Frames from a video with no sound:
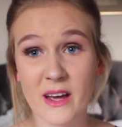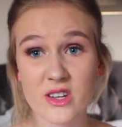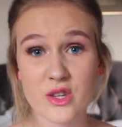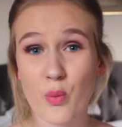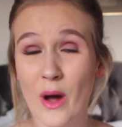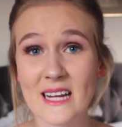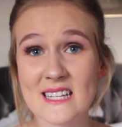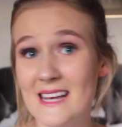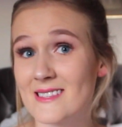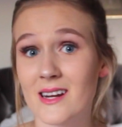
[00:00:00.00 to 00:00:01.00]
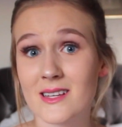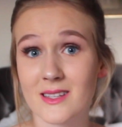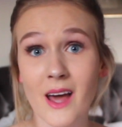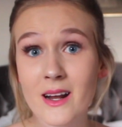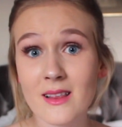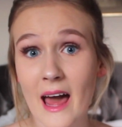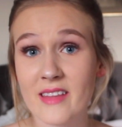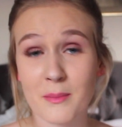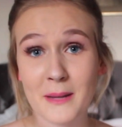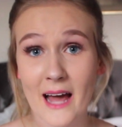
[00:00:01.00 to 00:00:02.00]
Because when he says that he's gonna
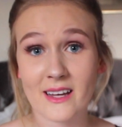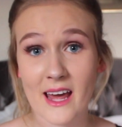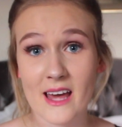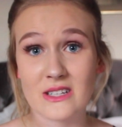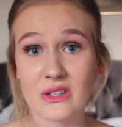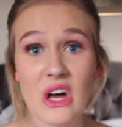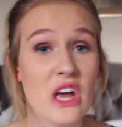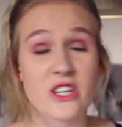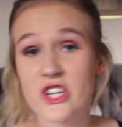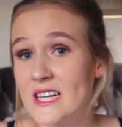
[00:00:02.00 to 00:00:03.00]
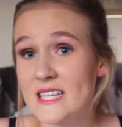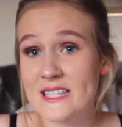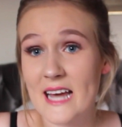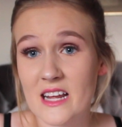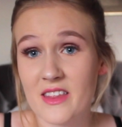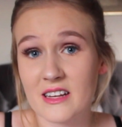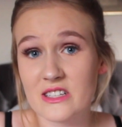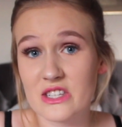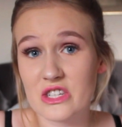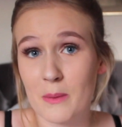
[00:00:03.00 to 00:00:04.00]
light the black candle, she doesn't anything
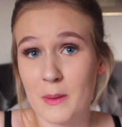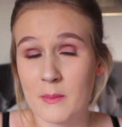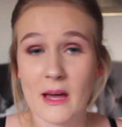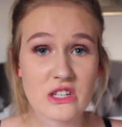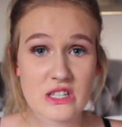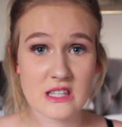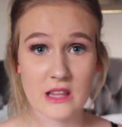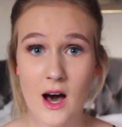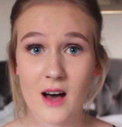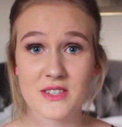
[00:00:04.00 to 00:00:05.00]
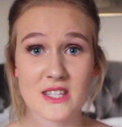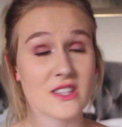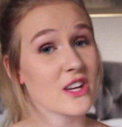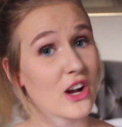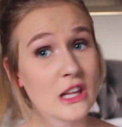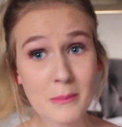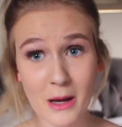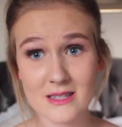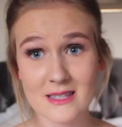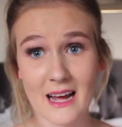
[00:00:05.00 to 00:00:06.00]
to stop him and just laughs. The only
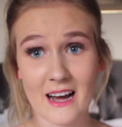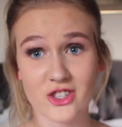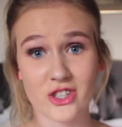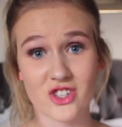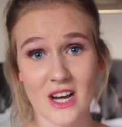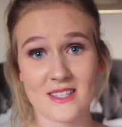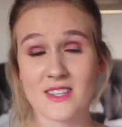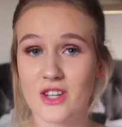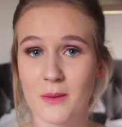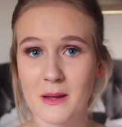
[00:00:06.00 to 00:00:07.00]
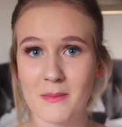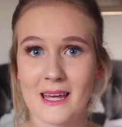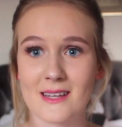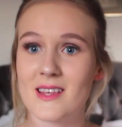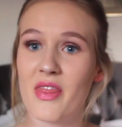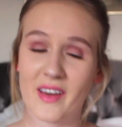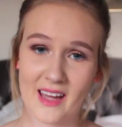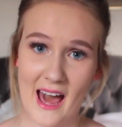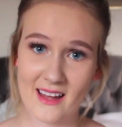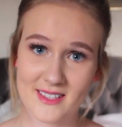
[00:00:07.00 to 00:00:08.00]
person that actually tries to stop him is the
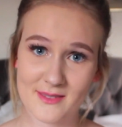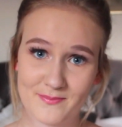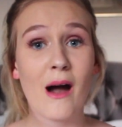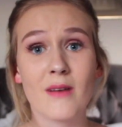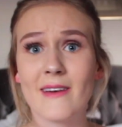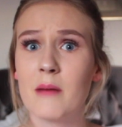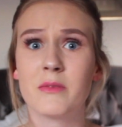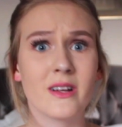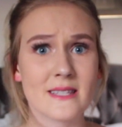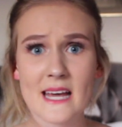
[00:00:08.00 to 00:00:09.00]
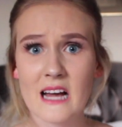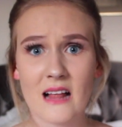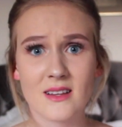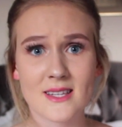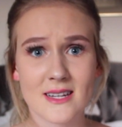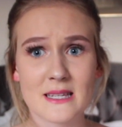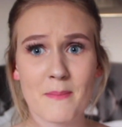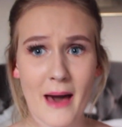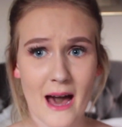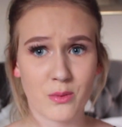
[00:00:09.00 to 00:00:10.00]
cat. However, I'm not saying Allison is
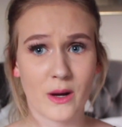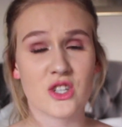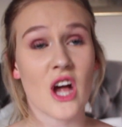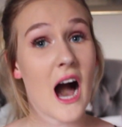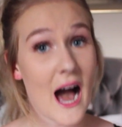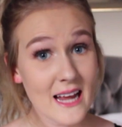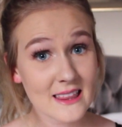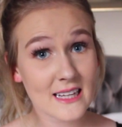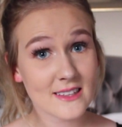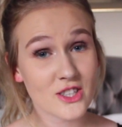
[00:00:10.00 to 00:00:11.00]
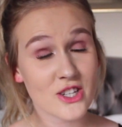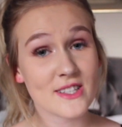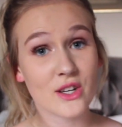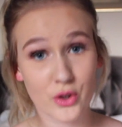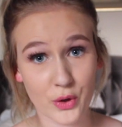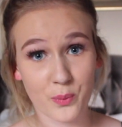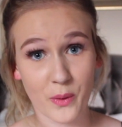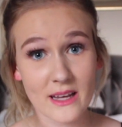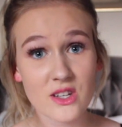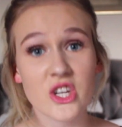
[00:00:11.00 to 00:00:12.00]
a bad witch. I think that she's a good
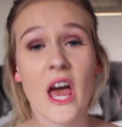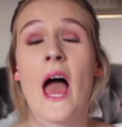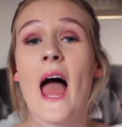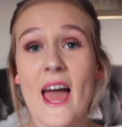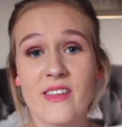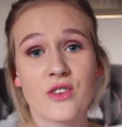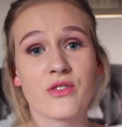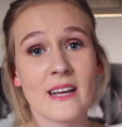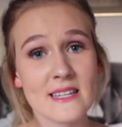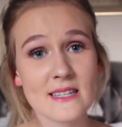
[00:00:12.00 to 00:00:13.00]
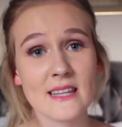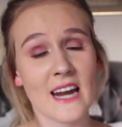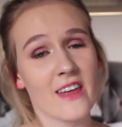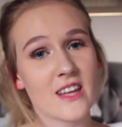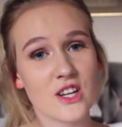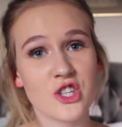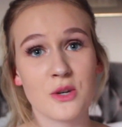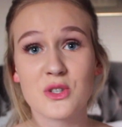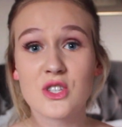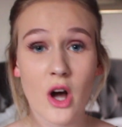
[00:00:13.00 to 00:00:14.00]
witch and the reason that I think
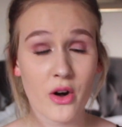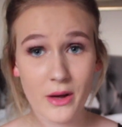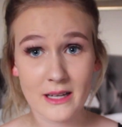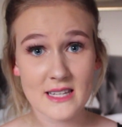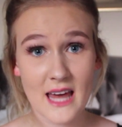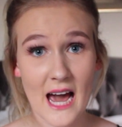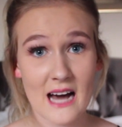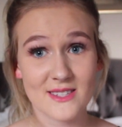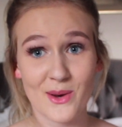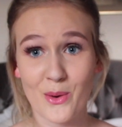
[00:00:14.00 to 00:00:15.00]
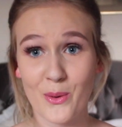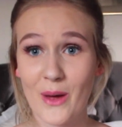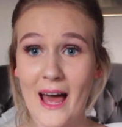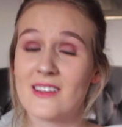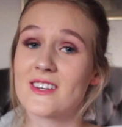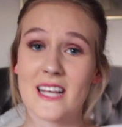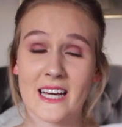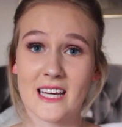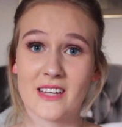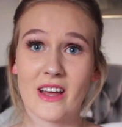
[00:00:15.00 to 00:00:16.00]
she was going to the house on All Hallows
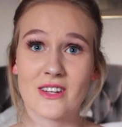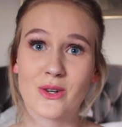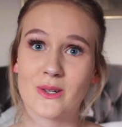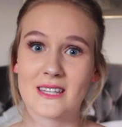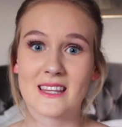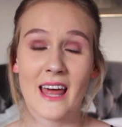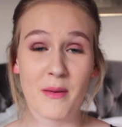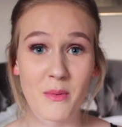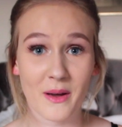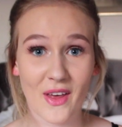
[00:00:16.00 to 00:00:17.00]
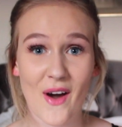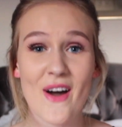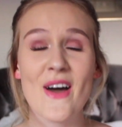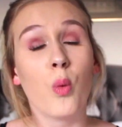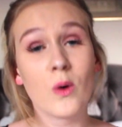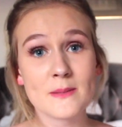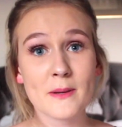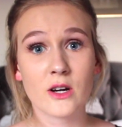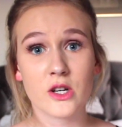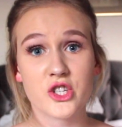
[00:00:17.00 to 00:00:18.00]
Eve and took them with her was
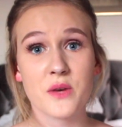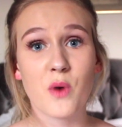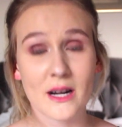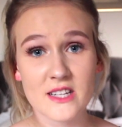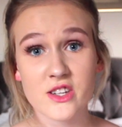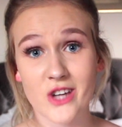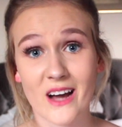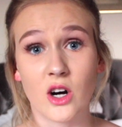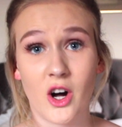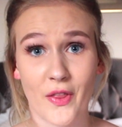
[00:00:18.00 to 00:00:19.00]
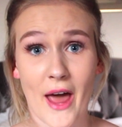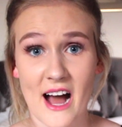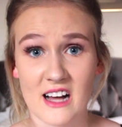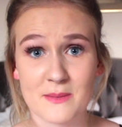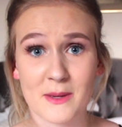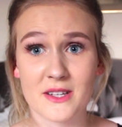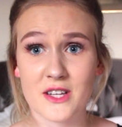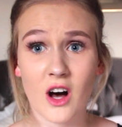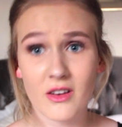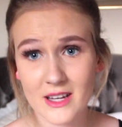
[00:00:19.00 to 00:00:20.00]
because she wanted to check on the house
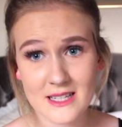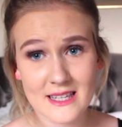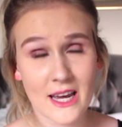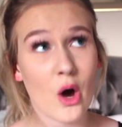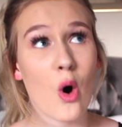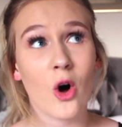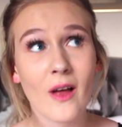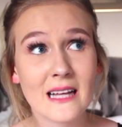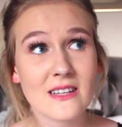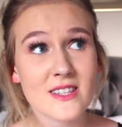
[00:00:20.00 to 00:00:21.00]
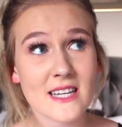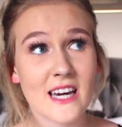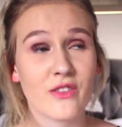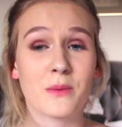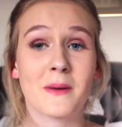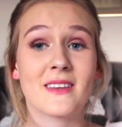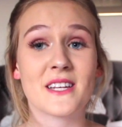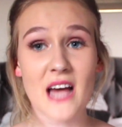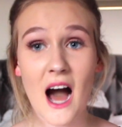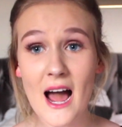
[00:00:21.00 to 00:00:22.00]
because obviously All Hallows Eve would be
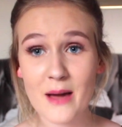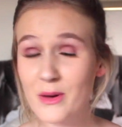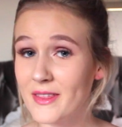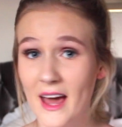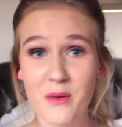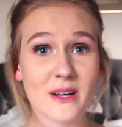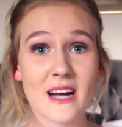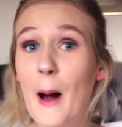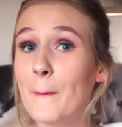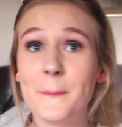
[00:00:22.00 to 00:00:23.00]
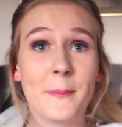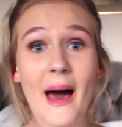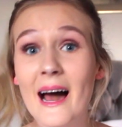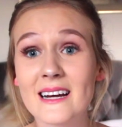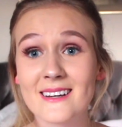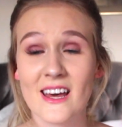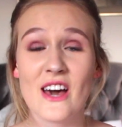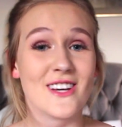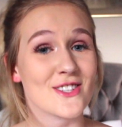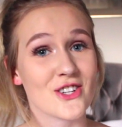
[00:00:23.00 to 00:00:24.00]
the time when they would come back
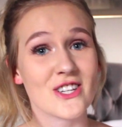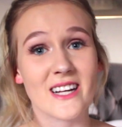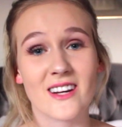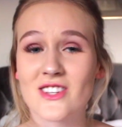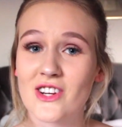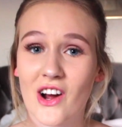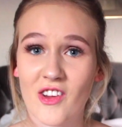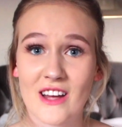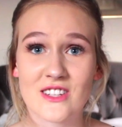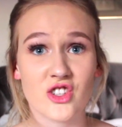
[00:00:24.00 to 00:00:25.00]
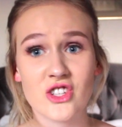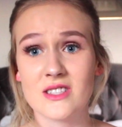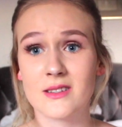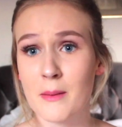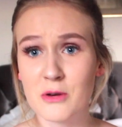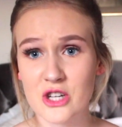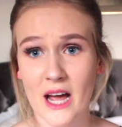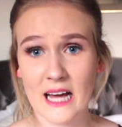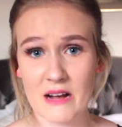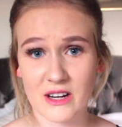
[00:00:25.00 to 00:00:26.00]
so she needed to go there to just double
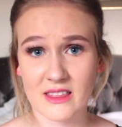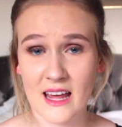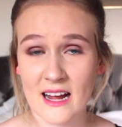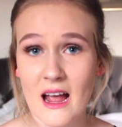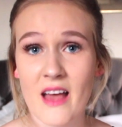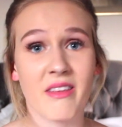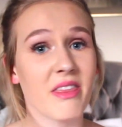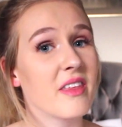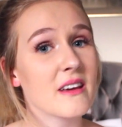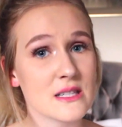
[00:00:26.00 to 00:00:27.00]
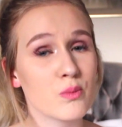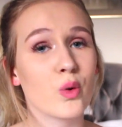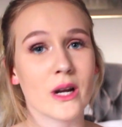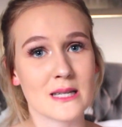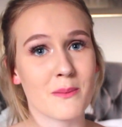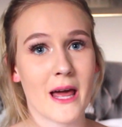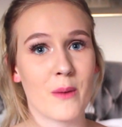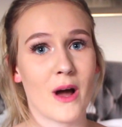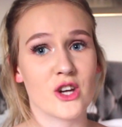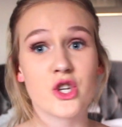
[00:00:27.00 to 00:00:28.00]
check everything and this would
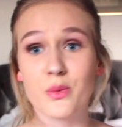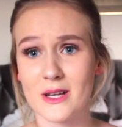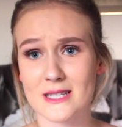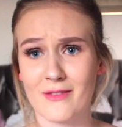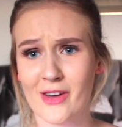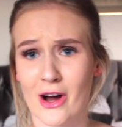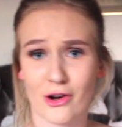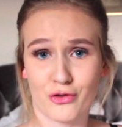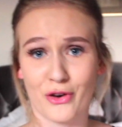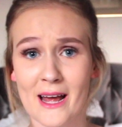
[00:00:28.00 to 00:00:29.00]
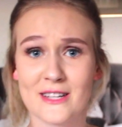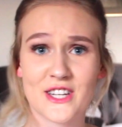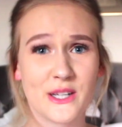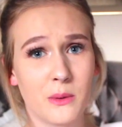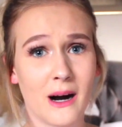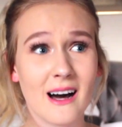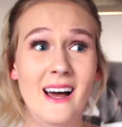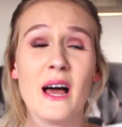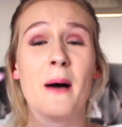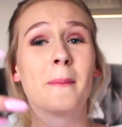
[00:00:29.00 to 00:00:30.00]
explain why she was giving a grand tour
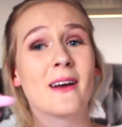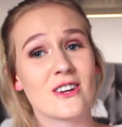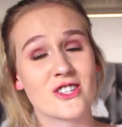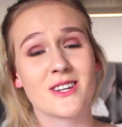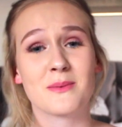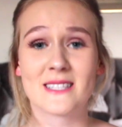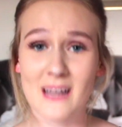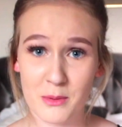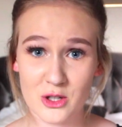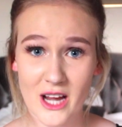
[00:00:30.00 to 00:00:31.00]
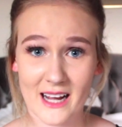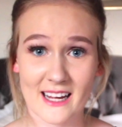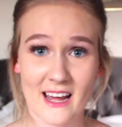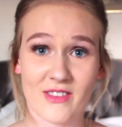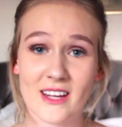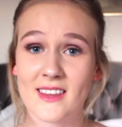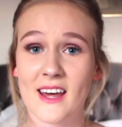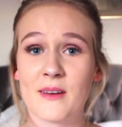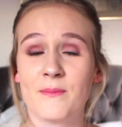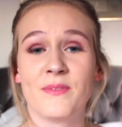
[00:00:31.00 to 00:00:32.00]
because she was double checking
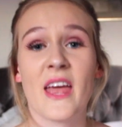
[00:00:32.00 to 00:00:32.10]
everything.